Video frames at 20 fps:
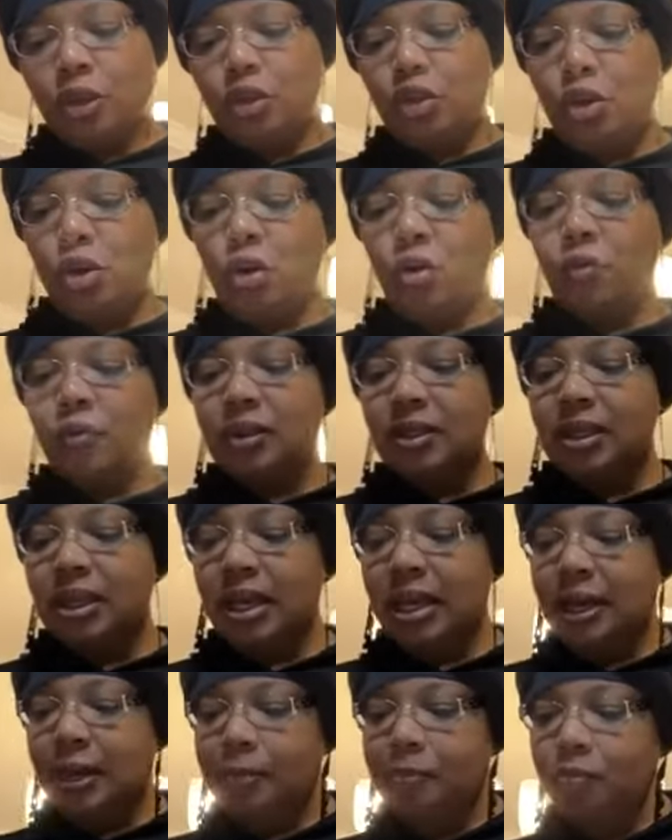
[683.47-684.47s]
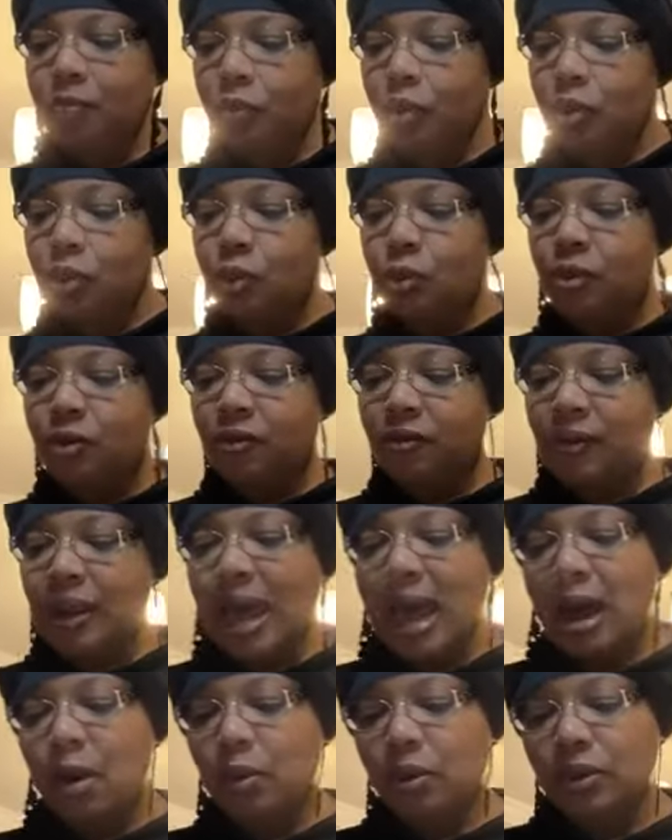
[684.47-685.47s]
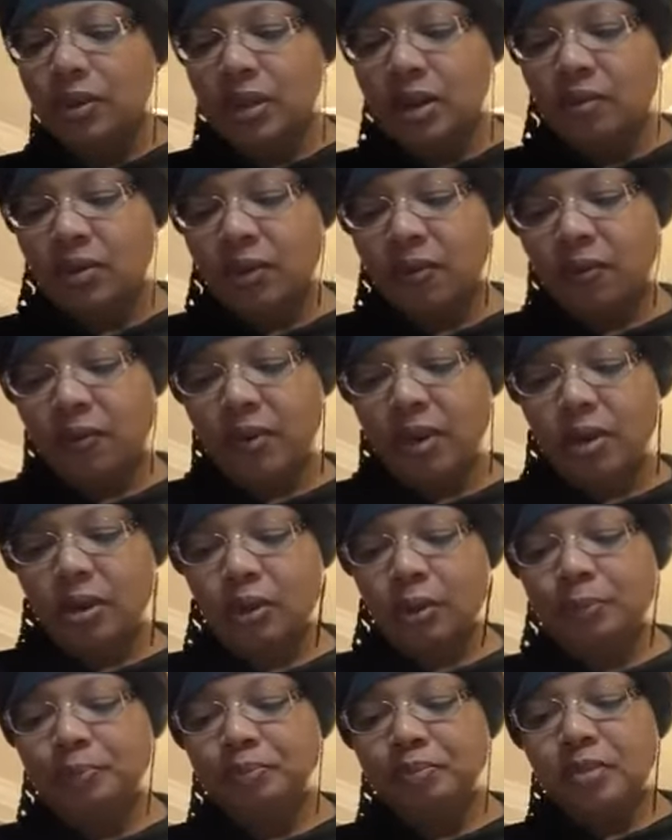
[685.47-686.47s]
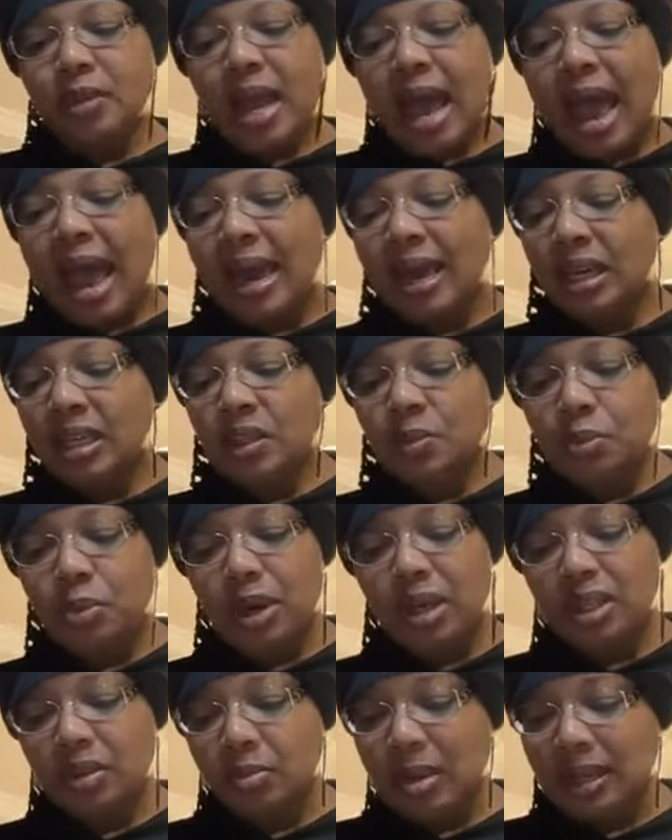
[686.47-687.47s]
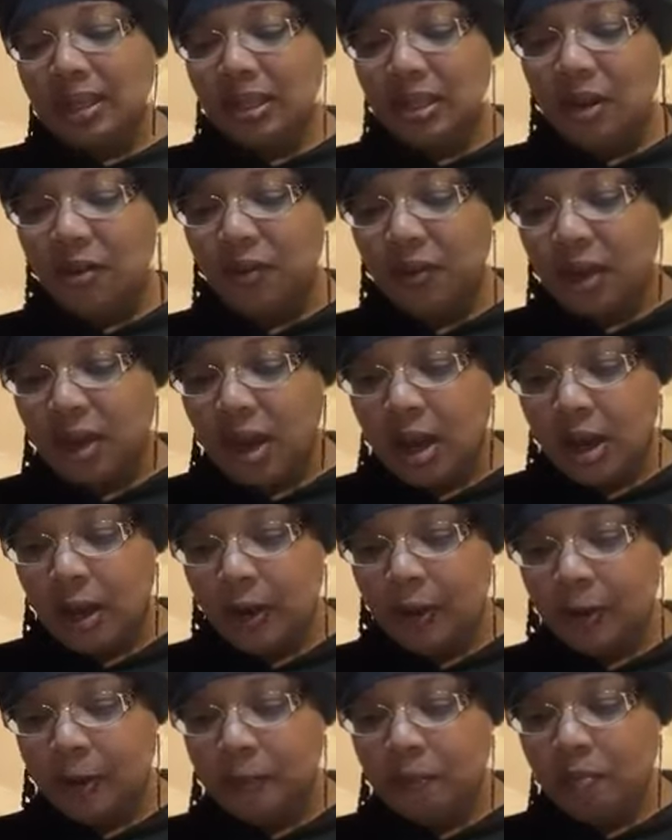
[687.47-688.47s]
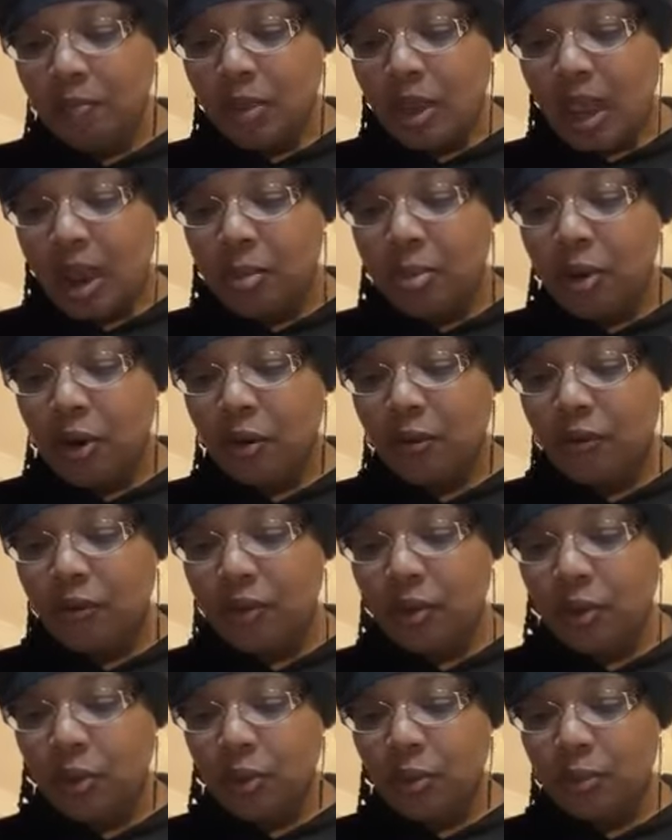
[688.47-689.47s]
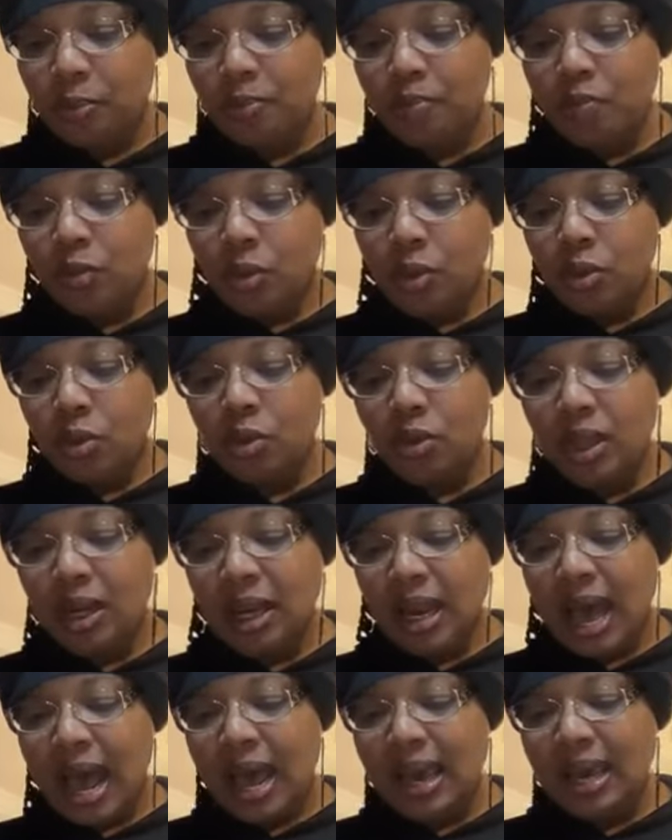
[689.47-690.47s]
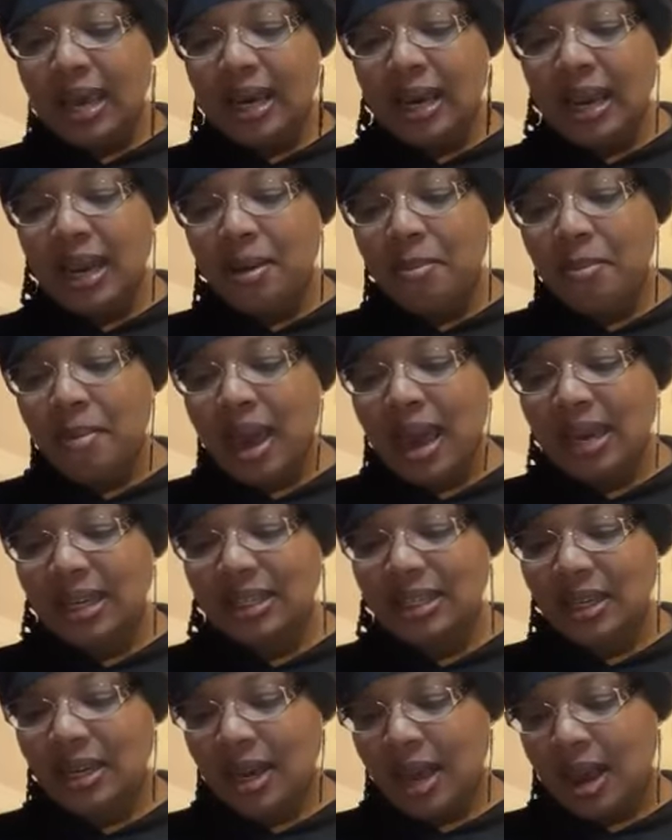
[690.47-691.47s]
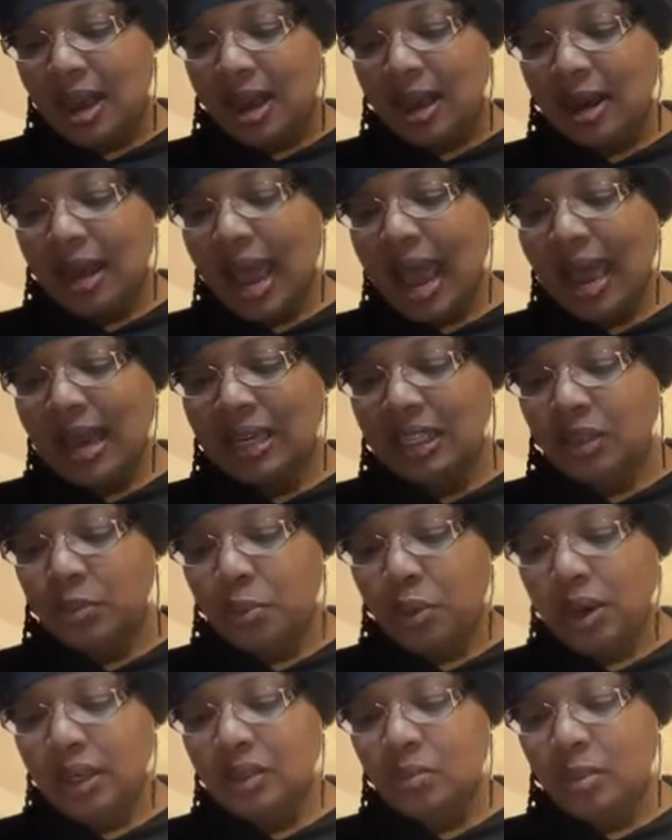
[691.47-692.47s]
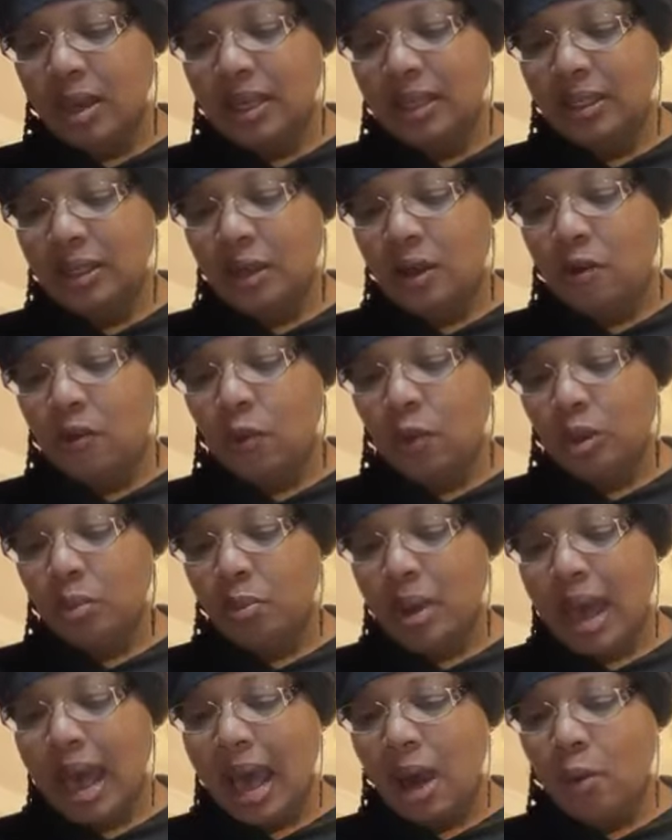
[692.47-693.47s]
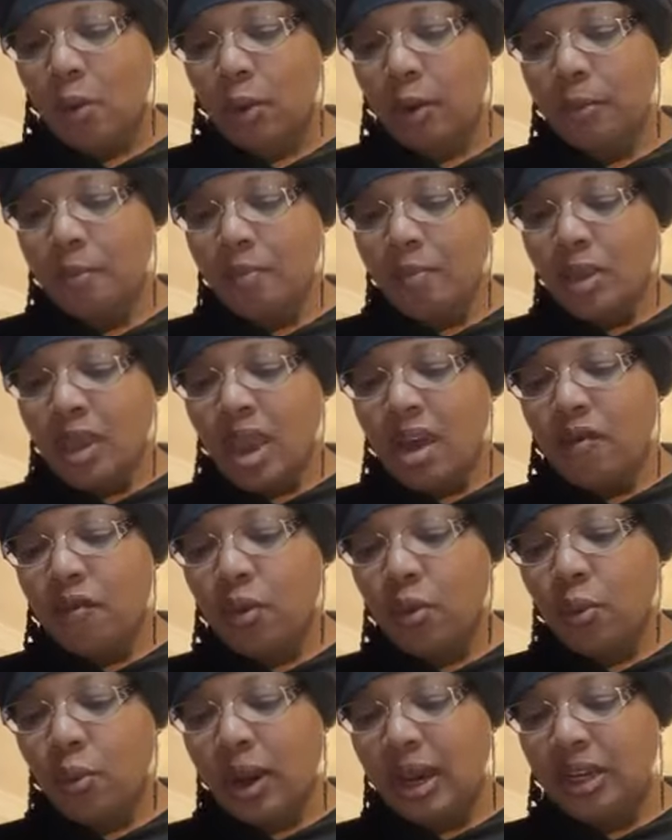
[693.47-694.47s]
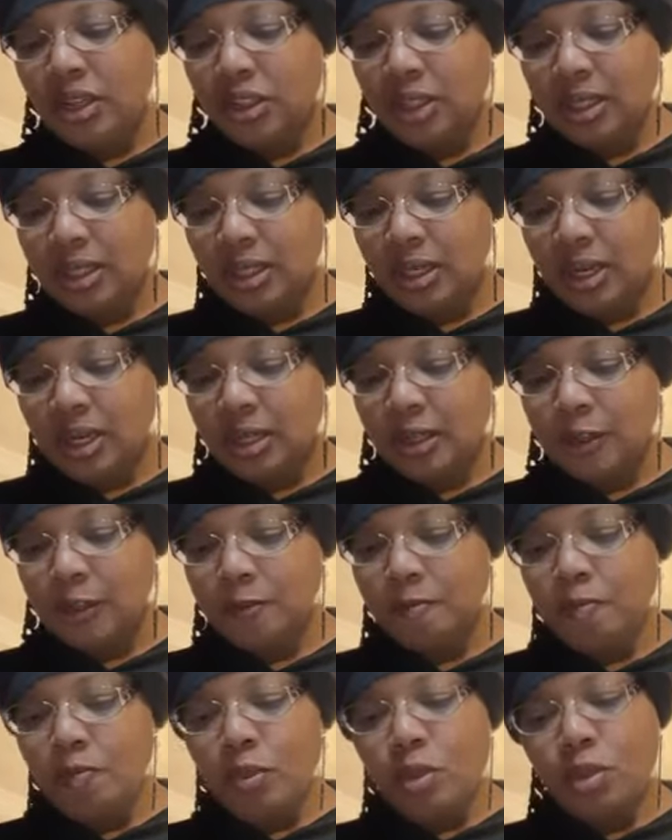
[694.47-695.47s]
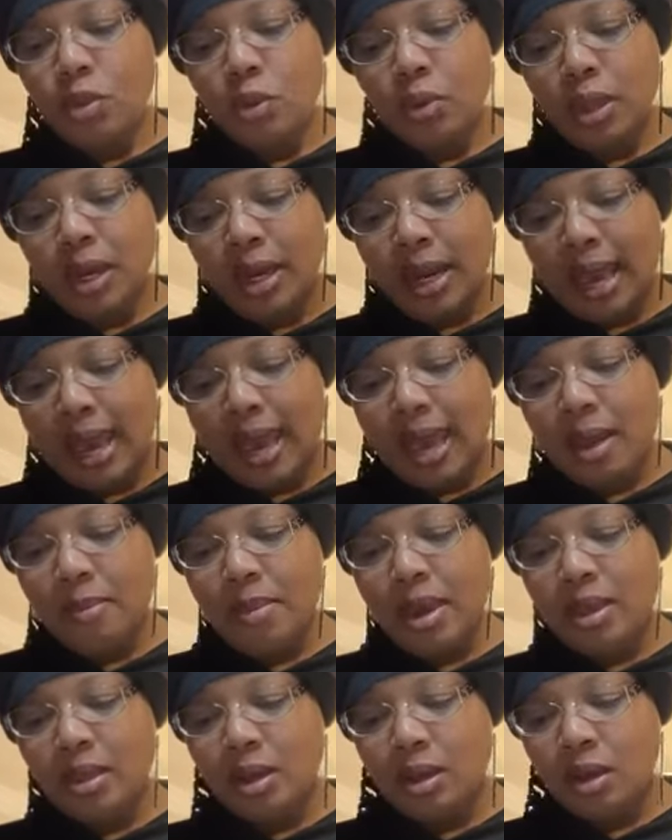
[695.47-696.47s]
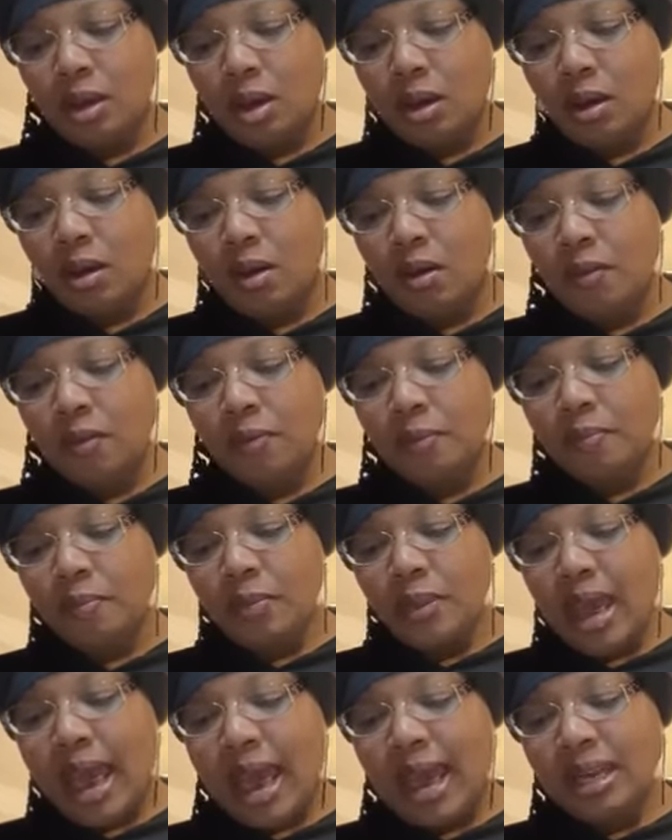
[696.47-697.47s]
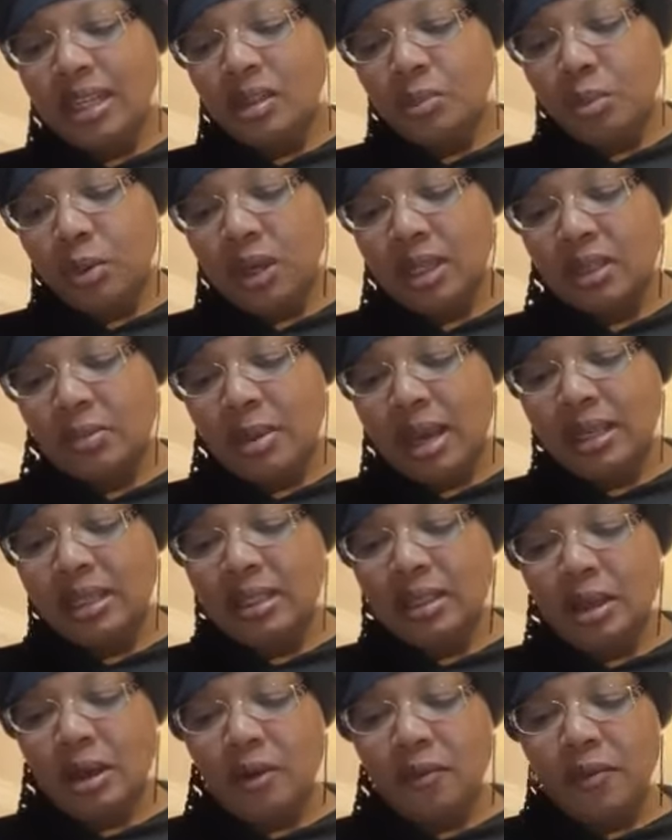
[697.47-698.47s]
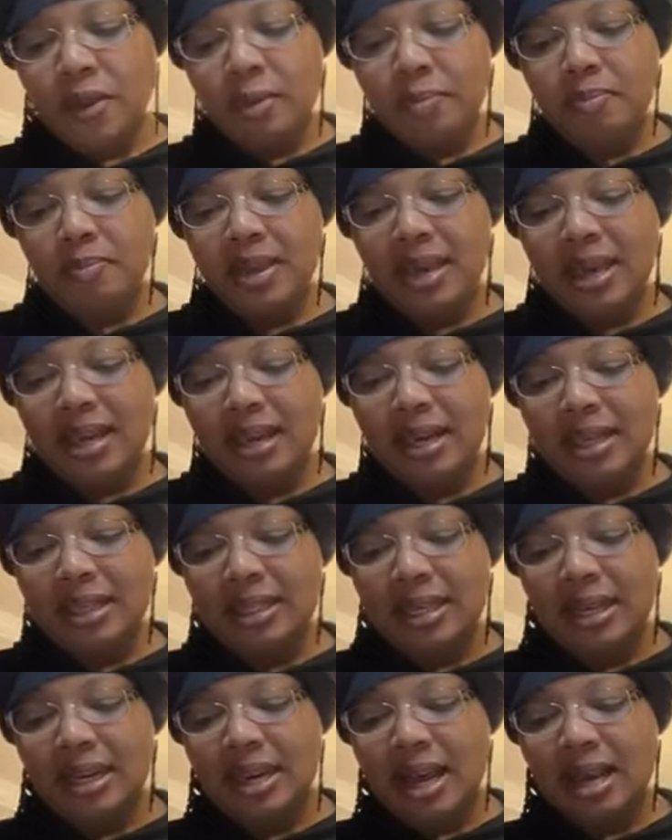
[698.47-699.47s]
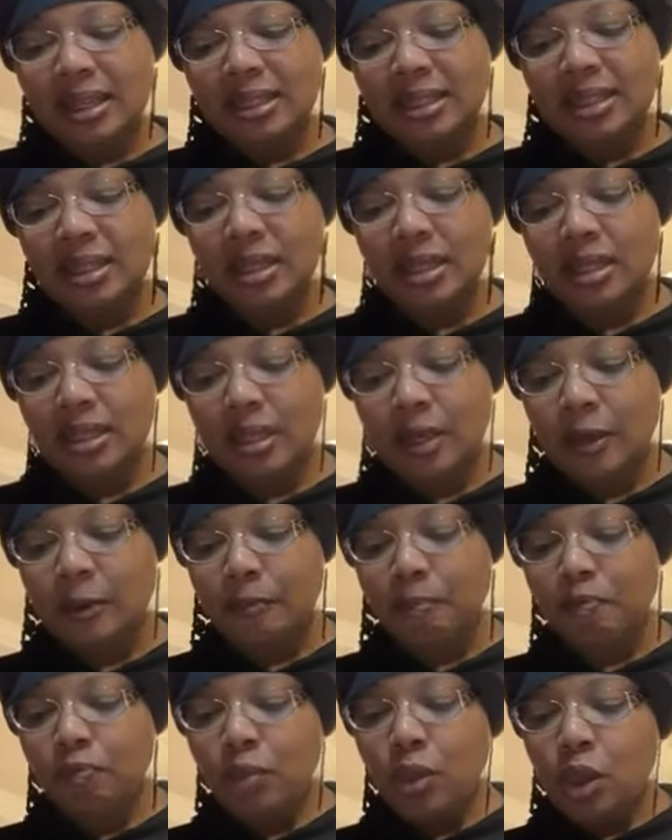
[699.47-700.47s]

Jehovah said, Through the flowers of the field I express myself in color and perfume. Through the lion and the mastodon, I express myself with power and voraciousness. Through the lamb and the dove, I express myself in meekness and docility.